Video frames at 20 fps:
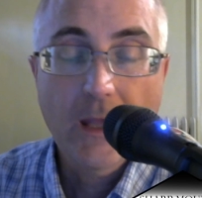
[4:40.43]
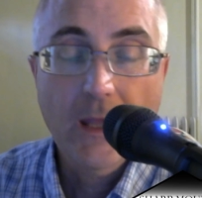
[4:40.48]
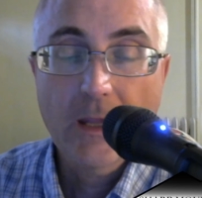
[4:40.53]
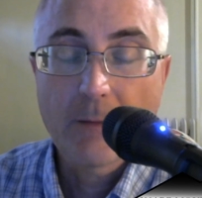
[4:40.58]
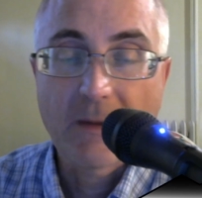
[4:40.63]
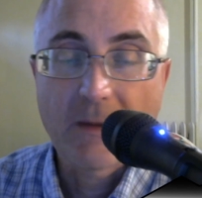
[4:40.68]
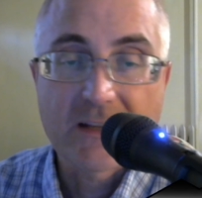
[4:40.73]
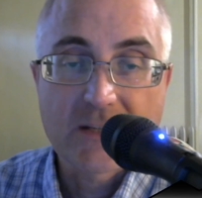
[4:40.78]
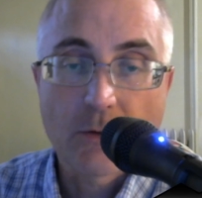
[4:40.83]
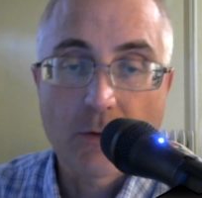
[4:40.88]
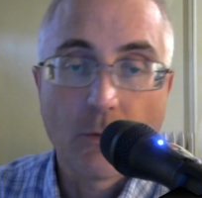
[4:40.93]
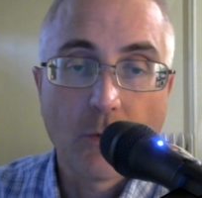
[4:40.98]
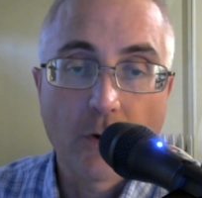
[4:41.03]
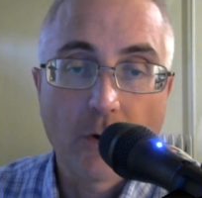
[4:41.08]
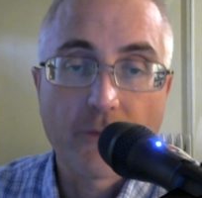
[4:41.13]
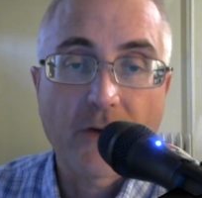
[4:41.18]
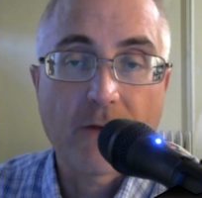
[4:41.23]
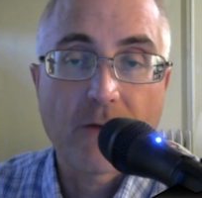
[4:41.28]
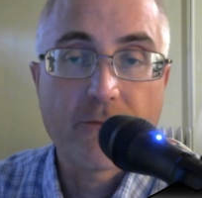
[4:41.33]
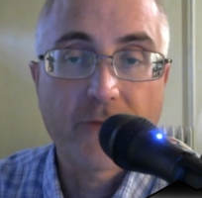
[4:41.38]
You might say, well, what
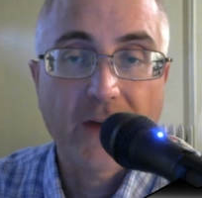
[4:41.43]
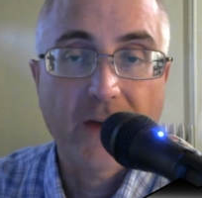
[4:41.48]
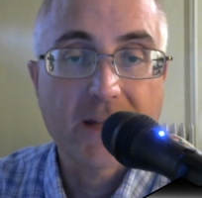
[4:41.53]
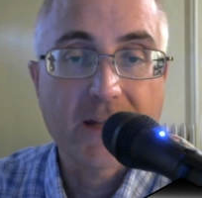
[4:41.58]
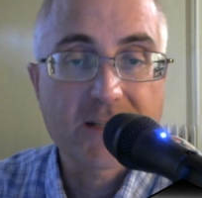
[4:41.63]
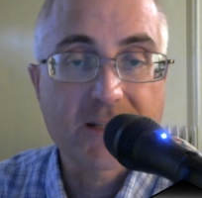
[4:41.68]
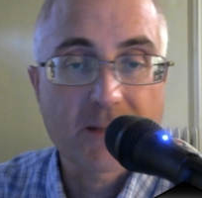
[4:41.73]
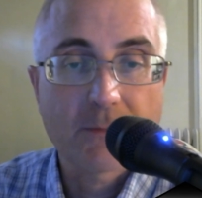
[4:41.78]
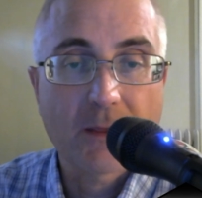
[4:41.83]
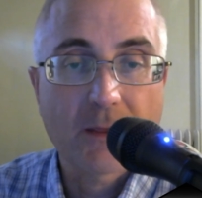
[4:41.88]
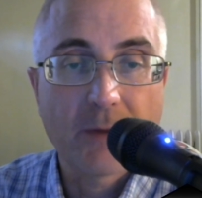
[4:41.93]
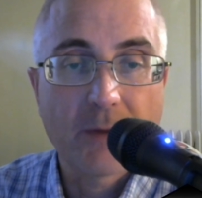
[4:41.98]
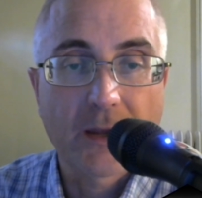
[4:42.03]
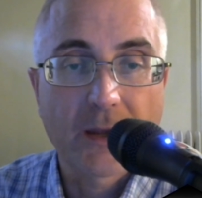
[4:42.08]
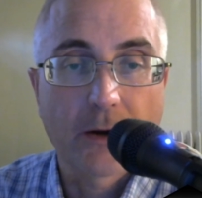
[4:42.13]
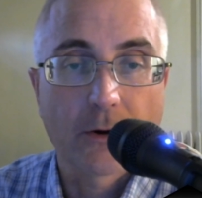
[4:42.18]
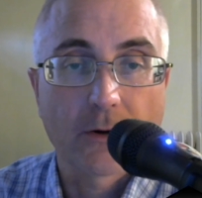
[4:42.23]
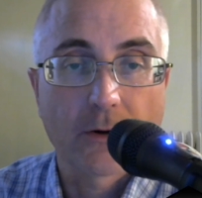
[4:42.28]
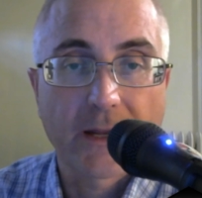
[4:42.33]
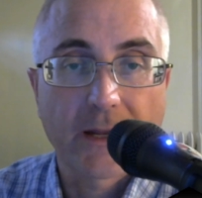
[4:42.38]
if I'm fighting something
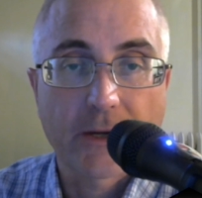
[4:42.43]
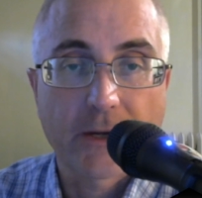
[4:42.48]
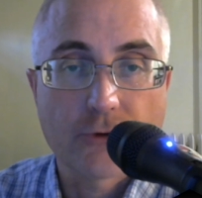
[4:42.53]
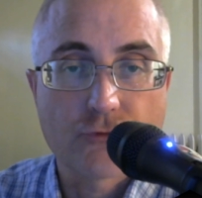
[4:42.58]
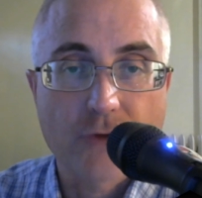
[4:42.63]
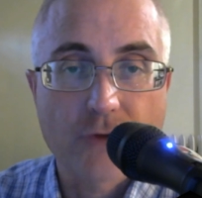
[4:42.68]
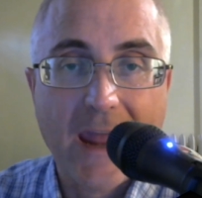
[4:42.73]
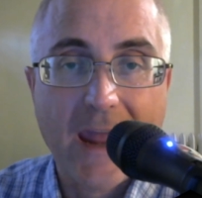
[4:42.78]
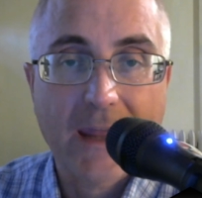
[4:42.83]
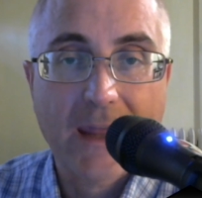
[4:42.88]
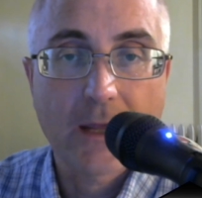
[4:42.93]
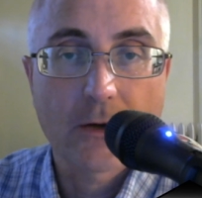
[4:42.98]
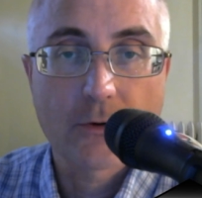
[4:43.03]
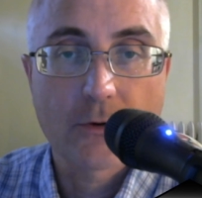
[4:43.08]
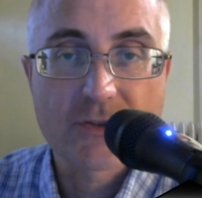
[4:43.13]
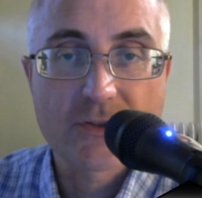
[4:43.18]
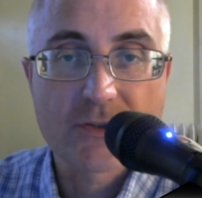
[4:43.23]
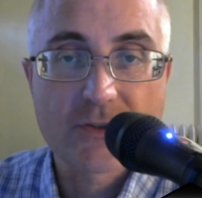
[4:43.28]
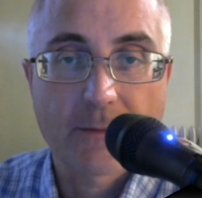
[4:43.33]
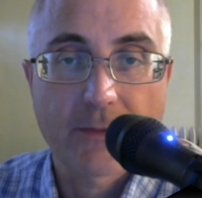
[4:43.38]
bigger, like a dragon
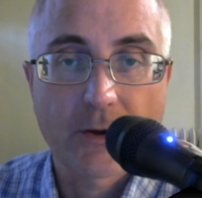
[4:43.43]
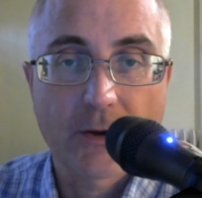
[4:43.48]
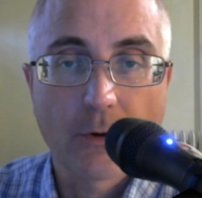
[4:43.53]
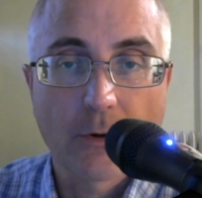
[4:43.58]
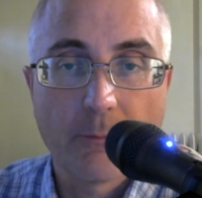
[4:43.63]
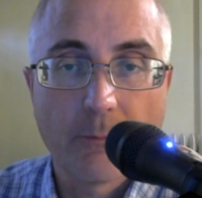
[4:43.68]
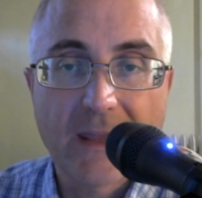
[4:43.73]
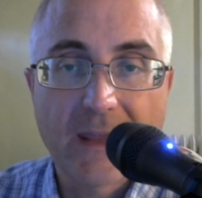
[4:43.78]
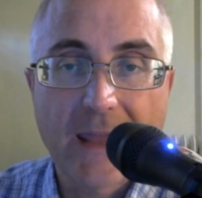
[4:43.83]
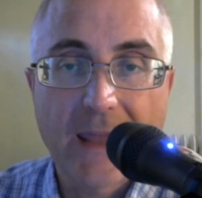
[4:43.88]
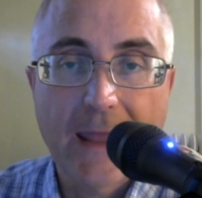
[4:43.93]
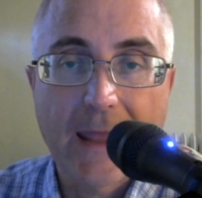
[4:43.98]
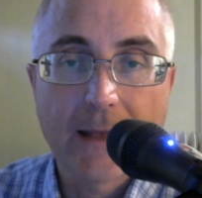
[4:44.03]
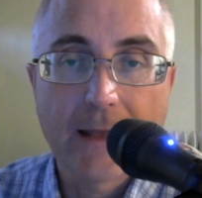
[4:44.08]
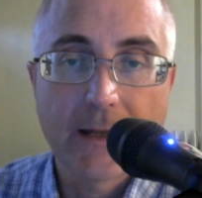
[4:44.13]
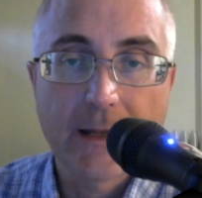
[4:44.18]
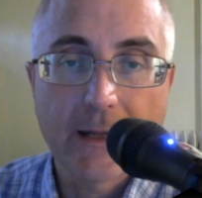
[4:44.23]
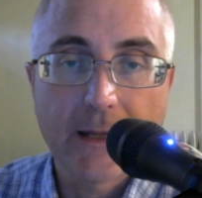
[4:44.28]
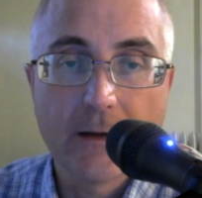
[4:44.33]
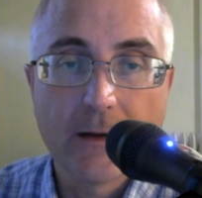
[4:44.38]
or something, or a big
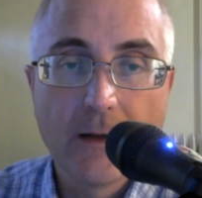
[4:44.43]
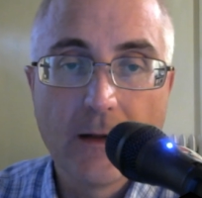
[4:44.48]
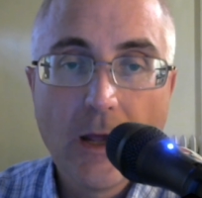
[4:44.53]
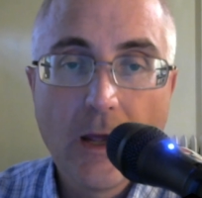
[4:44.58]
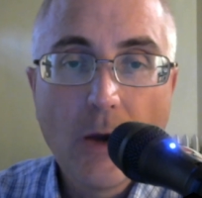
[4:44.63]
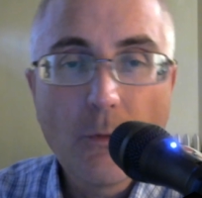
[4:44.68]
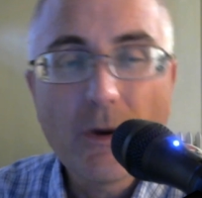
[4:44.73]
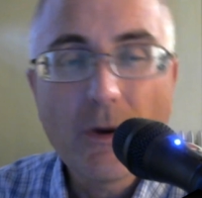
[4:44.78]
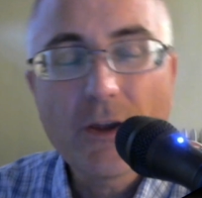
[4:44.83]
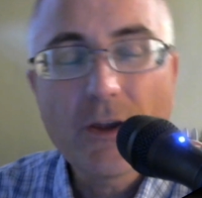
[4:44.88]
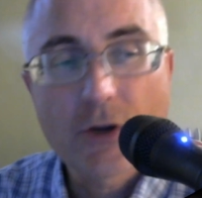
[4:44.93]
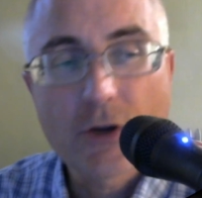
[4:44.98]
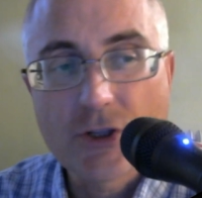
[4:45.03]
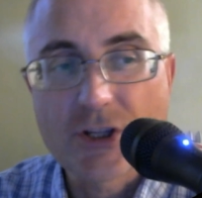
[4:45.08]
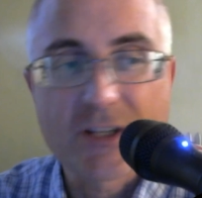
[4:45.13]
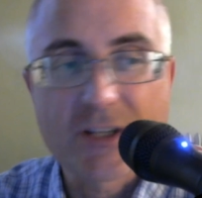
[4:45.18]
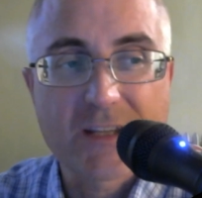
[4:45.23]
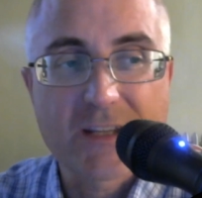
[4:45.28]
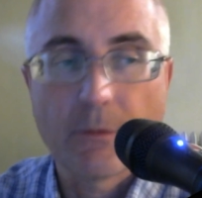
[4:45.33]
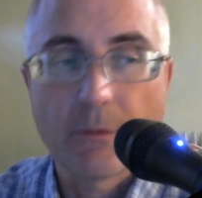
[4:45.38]
alien? Well, you could
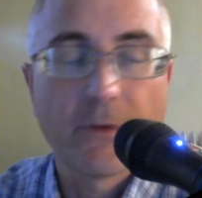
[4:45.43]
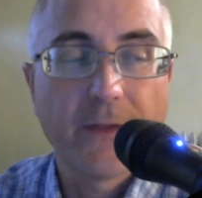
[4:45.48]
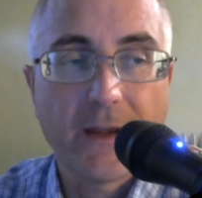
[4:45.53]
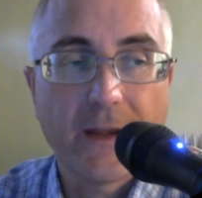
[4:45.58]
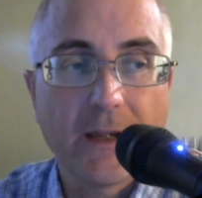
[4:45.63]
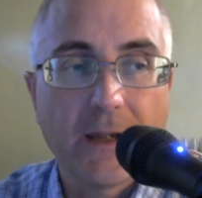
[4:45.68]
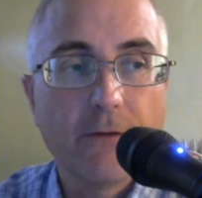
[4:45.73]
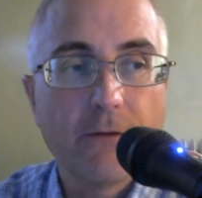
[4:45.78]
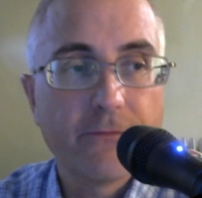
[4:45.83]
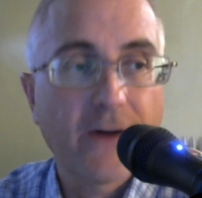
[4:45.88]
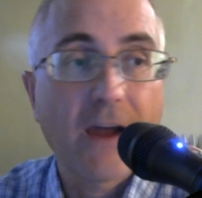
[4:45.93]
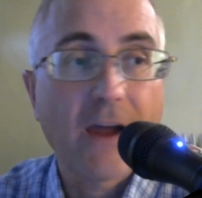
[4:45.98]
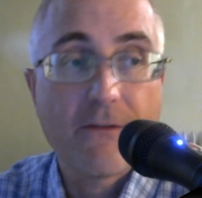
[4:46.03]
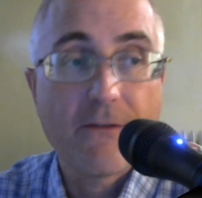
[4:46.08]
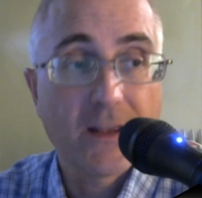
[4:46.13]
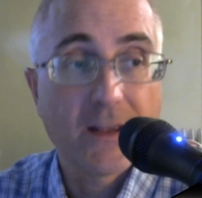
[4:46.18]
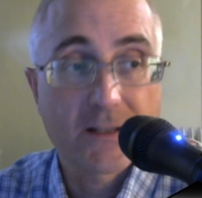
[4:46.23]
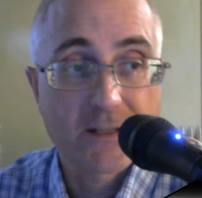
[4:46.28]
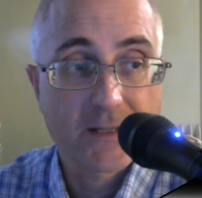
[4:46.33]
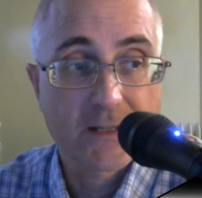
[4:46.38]
just say, well, they need 5
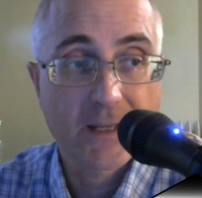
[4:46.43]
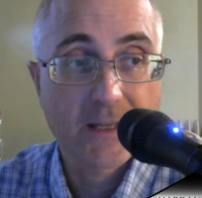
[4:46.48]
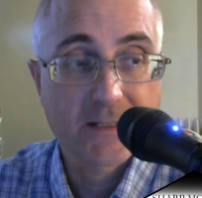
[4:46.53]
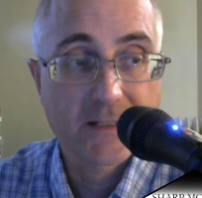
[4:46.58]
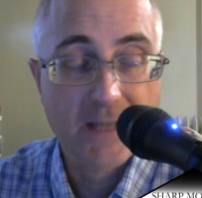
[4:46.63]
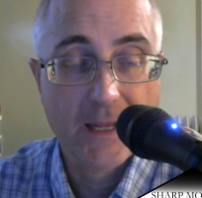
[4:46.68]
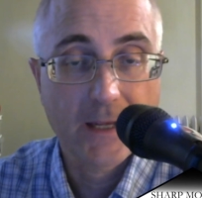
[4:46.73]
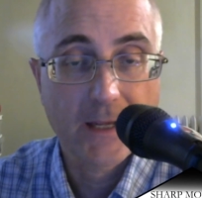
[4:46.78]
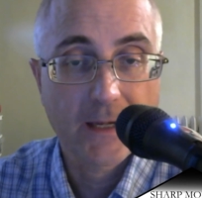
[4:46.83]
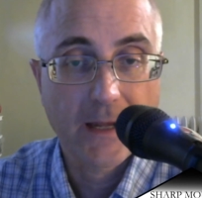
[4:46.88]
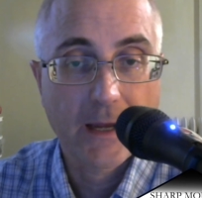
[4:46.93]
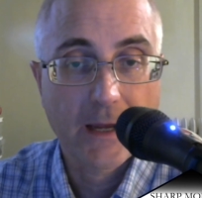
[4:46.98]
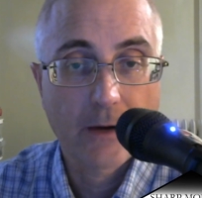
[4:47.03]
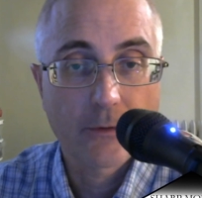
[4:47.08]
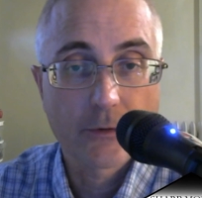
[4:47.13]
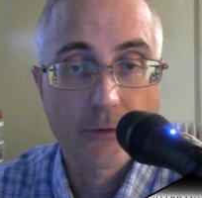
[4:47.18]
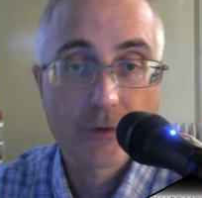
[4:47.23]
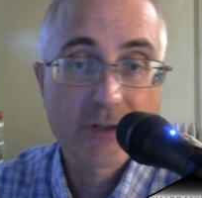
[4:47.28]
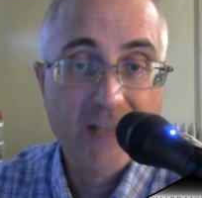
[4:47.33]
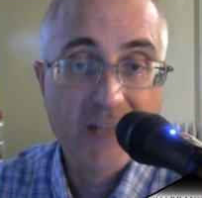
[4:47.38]
hits to get taken
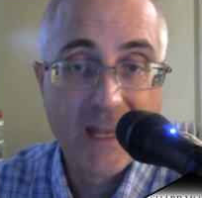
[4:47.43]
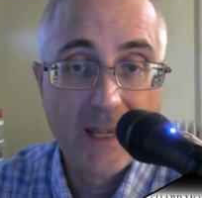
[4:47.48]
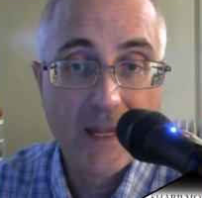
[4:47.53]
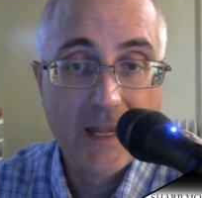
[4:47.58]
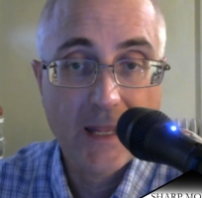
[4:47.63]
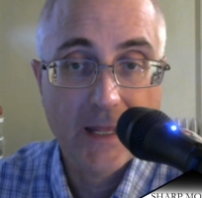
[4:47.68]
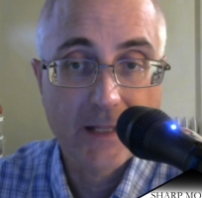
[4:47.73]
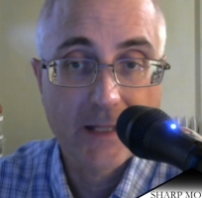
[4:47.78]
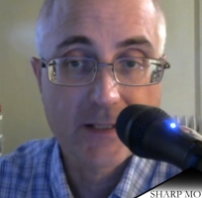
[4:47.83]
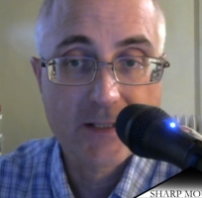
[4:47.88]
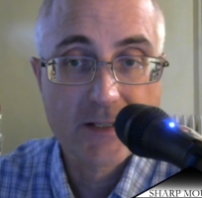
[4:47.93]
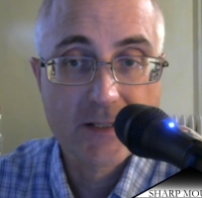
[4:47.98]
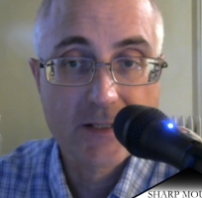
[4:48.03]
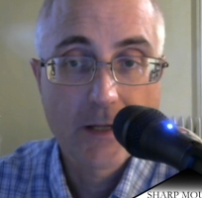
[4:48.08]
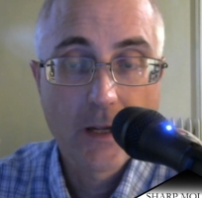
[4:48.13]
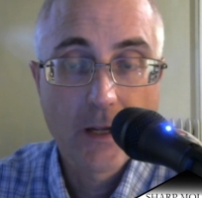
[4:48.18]
out, or 10 hits.